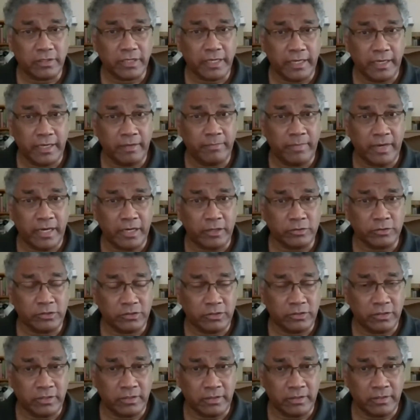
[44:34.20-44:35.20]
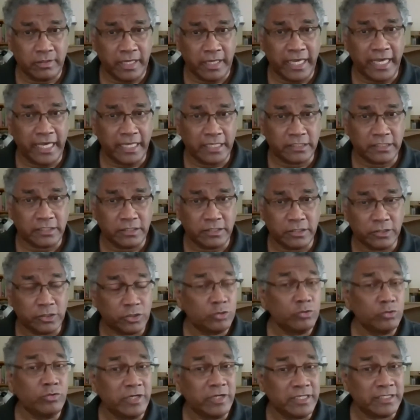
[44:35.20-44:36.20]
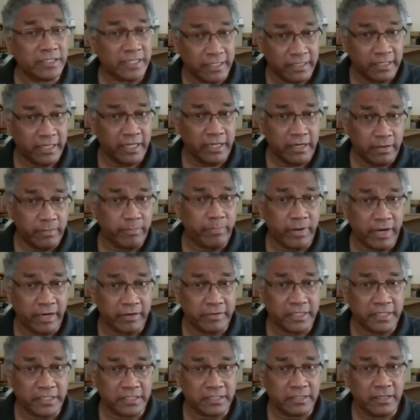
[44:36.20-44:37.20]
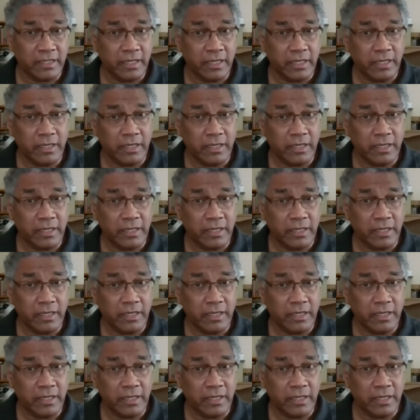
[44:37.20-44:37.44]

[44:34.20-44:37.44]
against the students and their parents